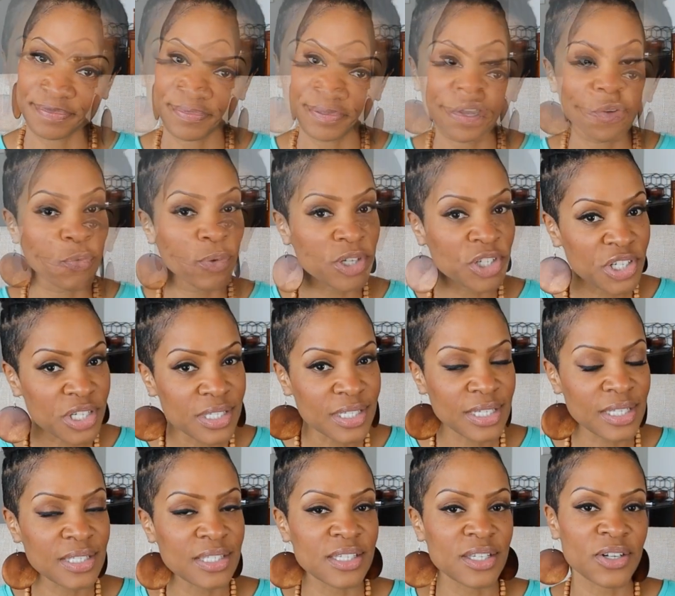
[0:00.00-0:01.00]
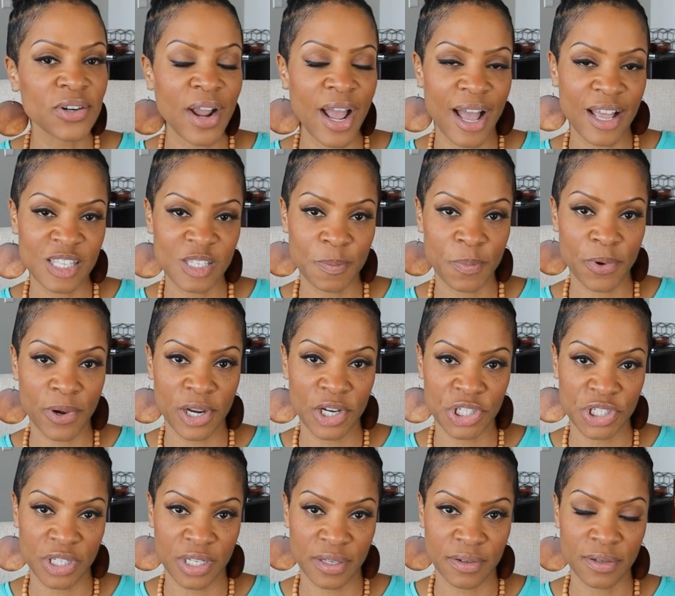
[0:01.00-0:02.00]
If we just consider
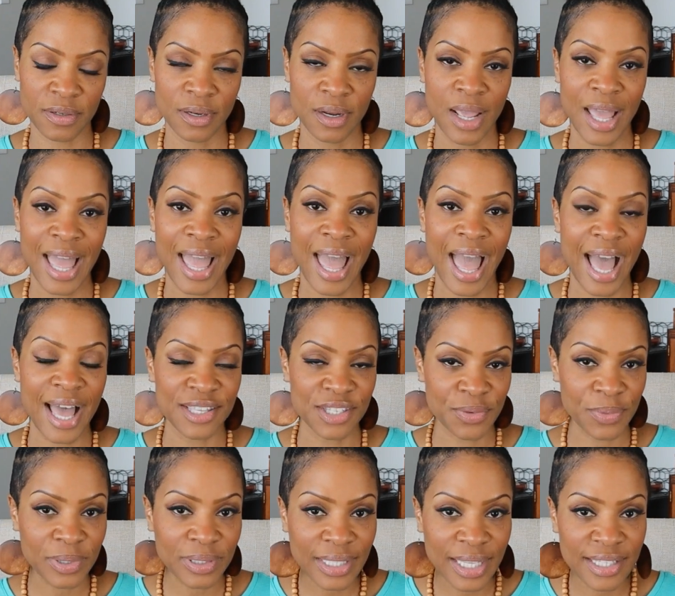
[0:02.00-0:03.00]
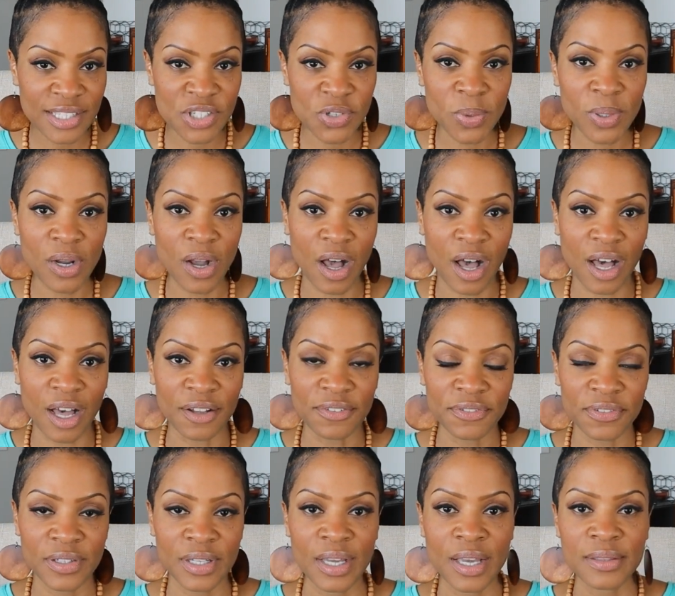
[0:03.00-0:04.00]
aspiration as it relates to a
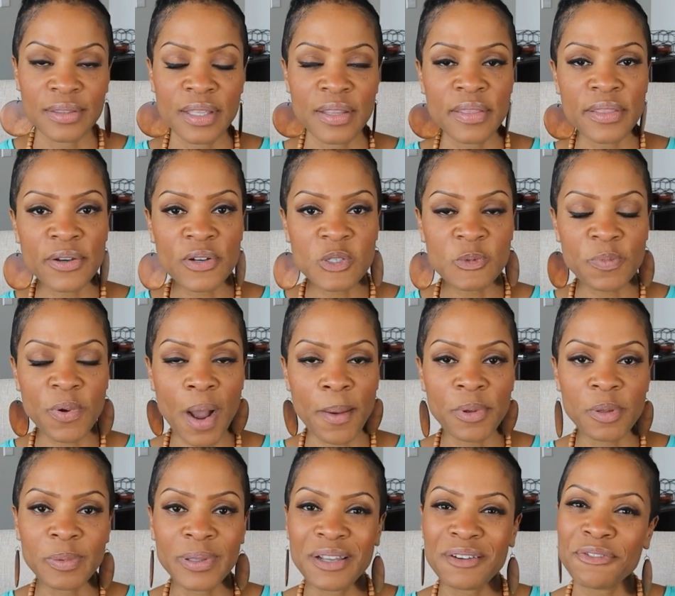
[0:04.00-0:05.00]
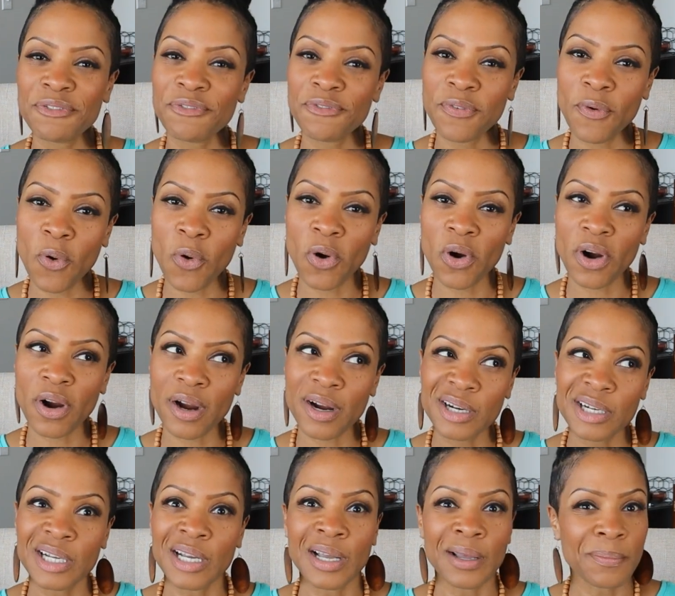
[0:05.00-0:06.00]
cough, then there's probably
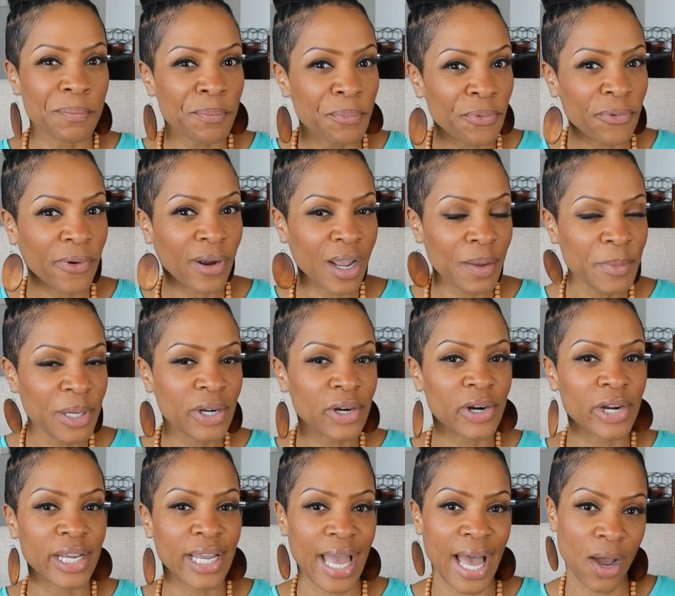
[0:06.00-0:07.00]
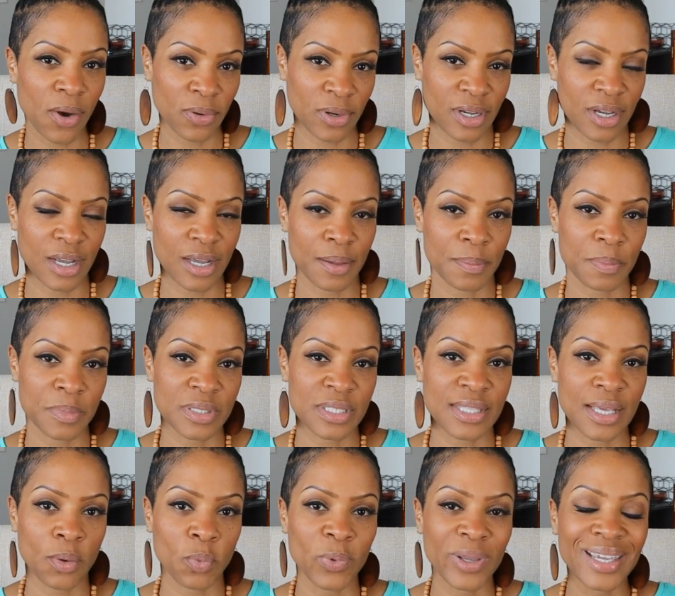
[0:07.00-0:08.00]
four primary outcomes
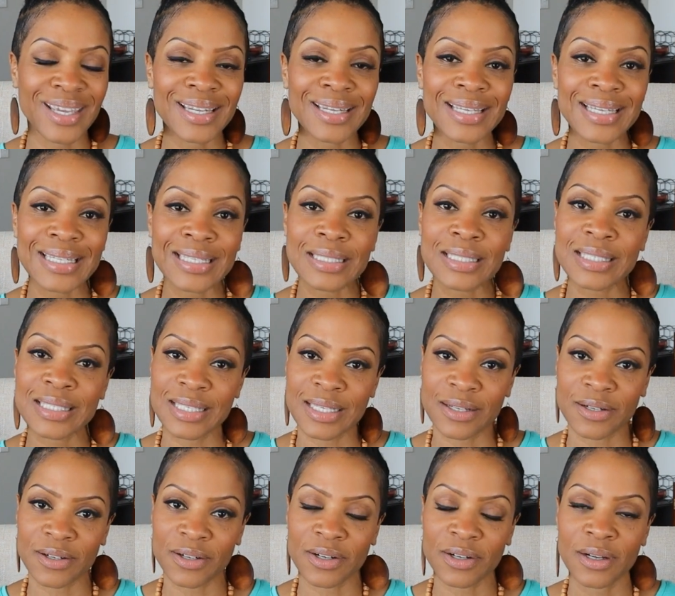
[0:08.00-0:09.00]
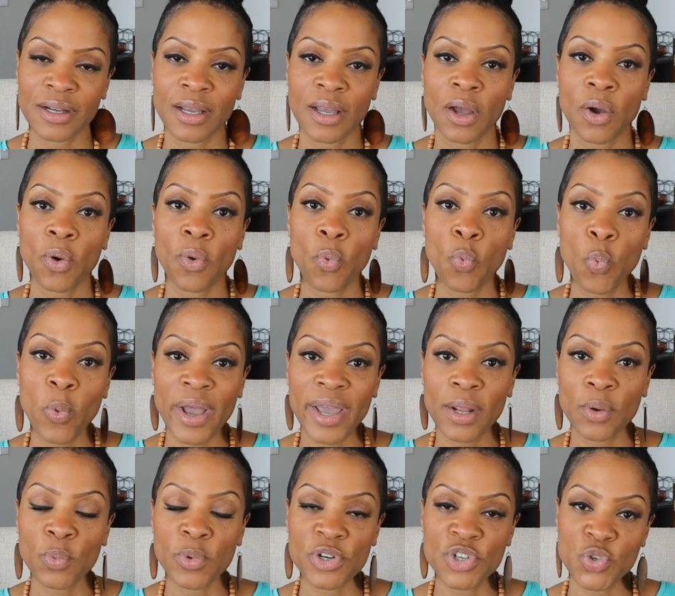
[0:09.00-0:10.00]
that we can consider
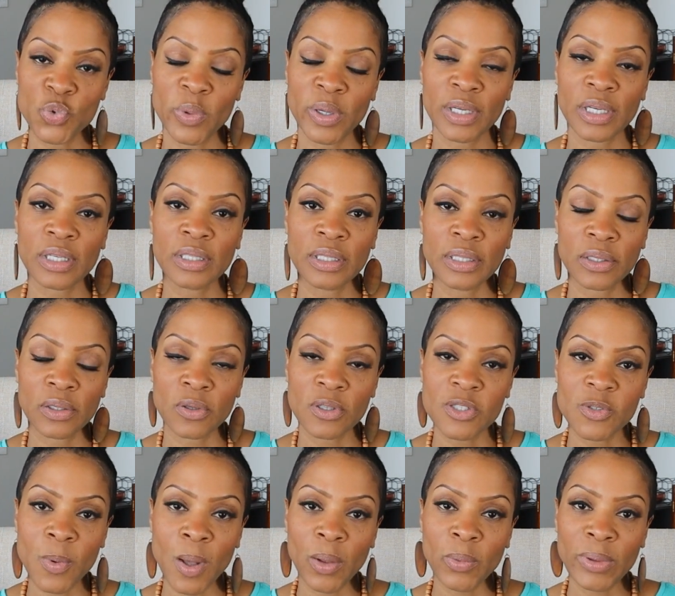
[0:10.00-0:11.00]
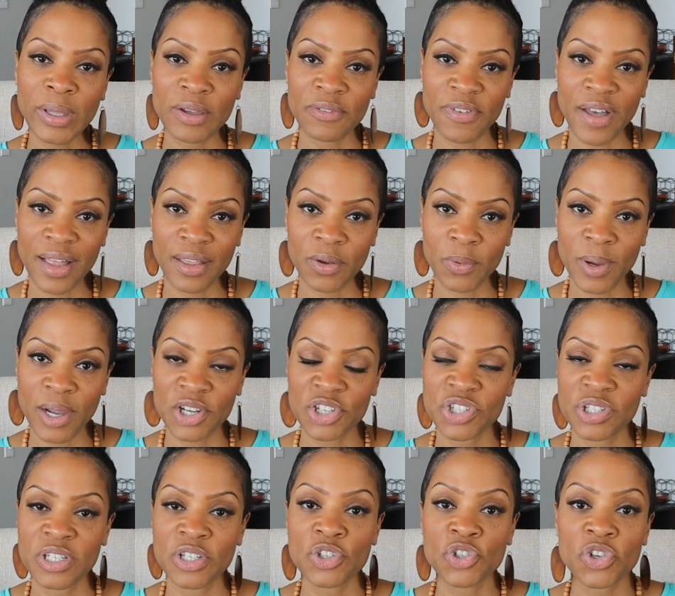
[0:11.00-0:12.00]
when we're doing a clinical swallowing
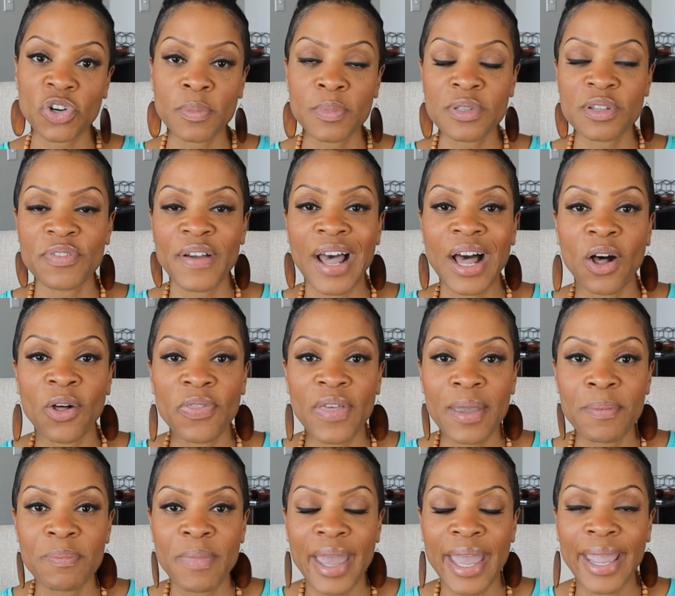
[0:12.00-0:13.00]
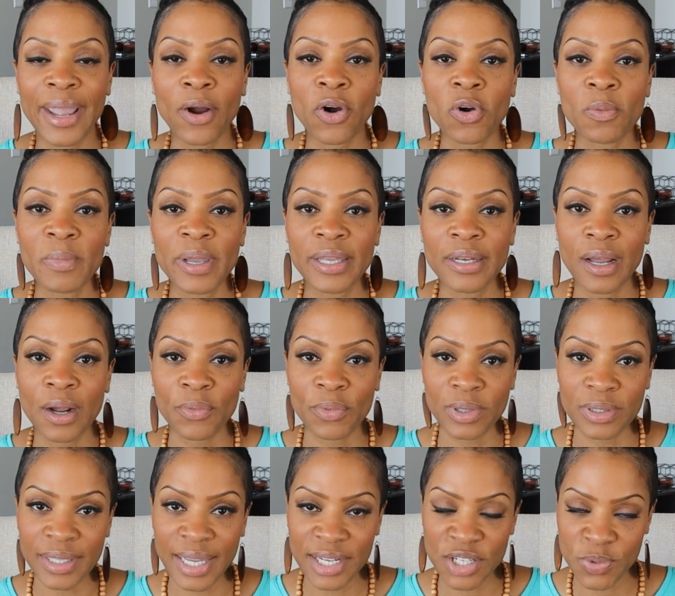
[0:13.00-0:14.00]
evaluation in terms of how they may or may not
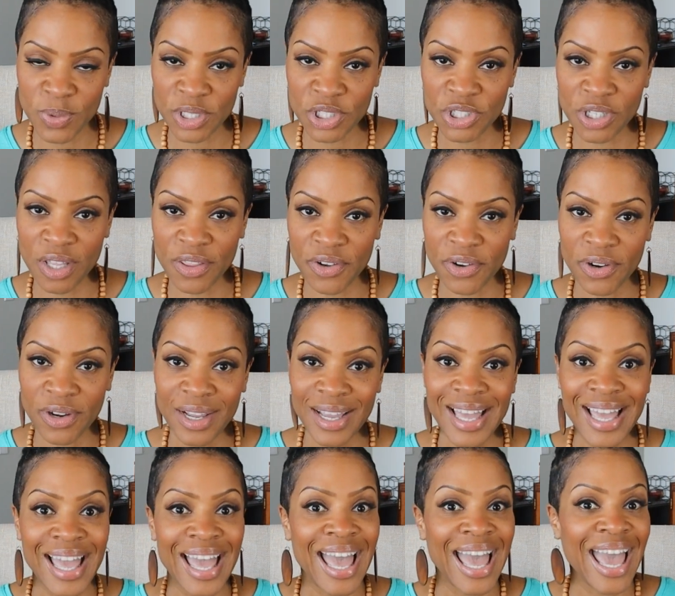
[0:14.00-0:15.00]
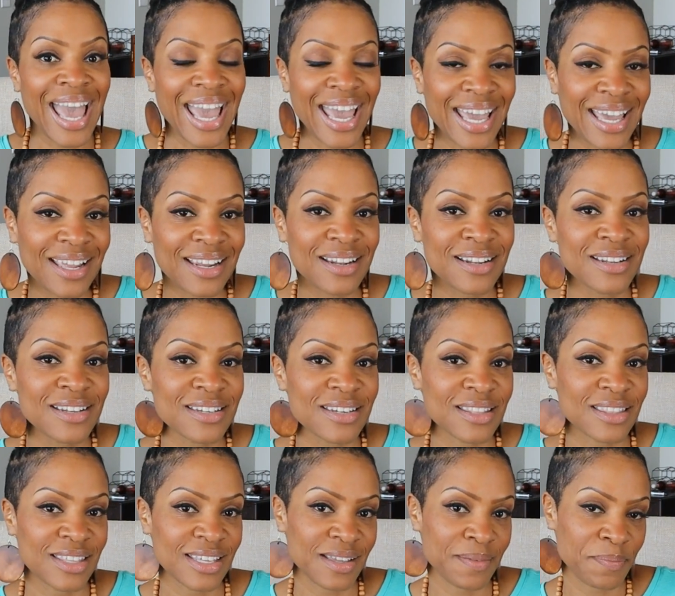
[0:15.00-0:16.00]
relate to each other and
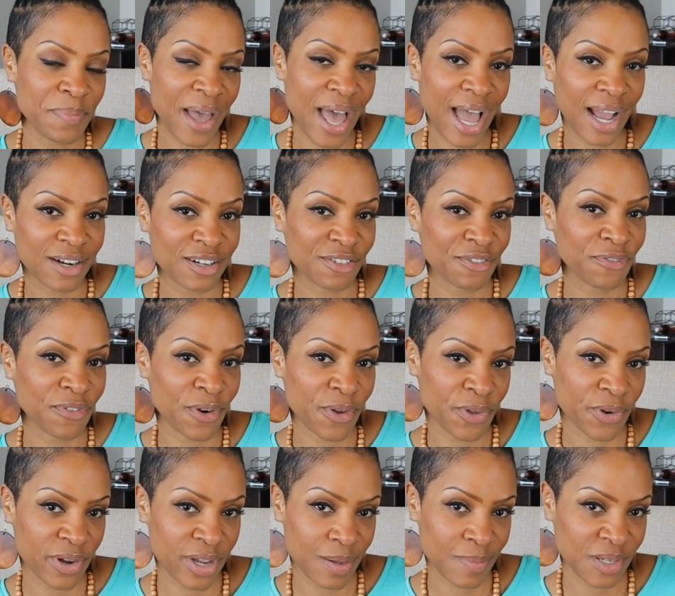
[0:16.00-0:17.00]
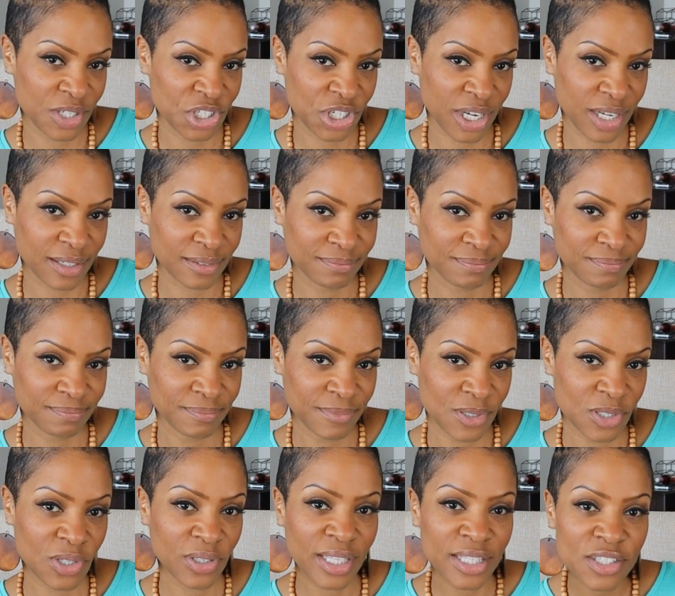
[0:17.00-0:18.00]
the impact of further imaging.
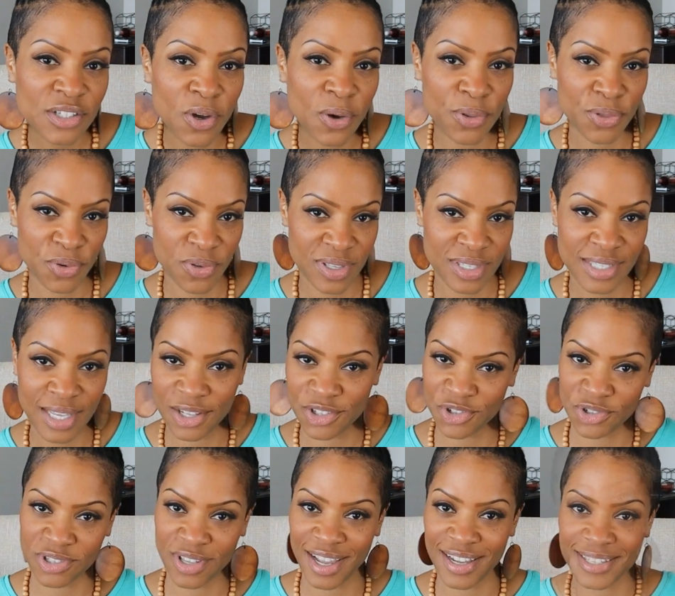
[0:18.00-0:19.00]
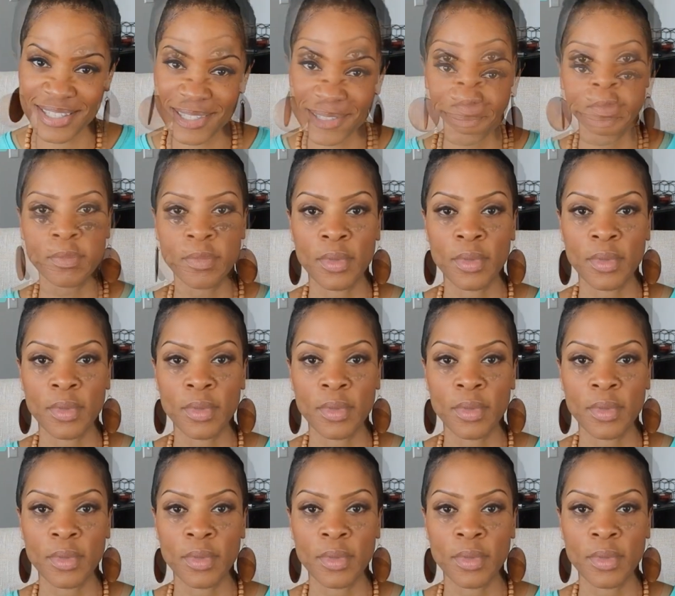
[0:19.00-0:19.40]
So let's go through this exercise.